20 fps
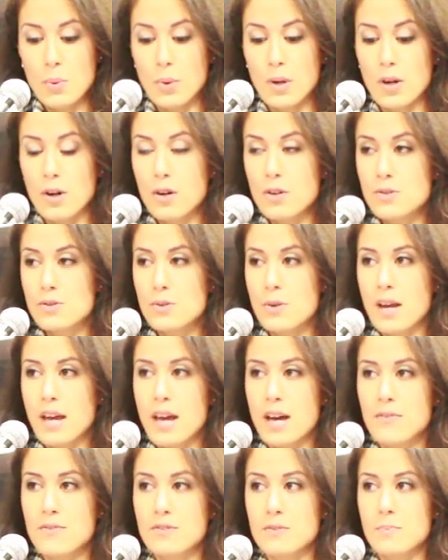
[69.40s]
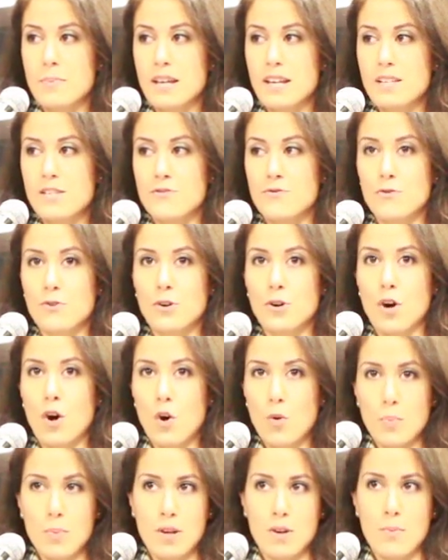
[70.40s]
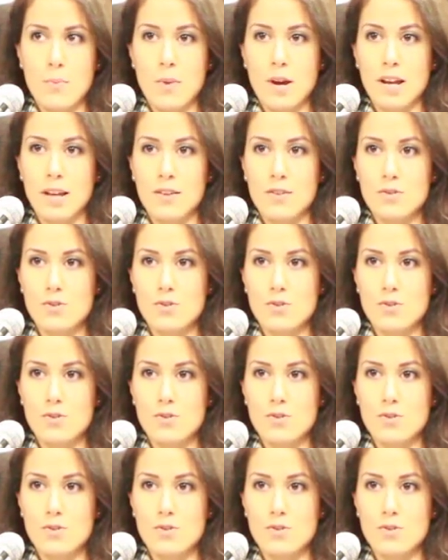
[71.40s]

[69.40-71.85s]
We also have space for open mic.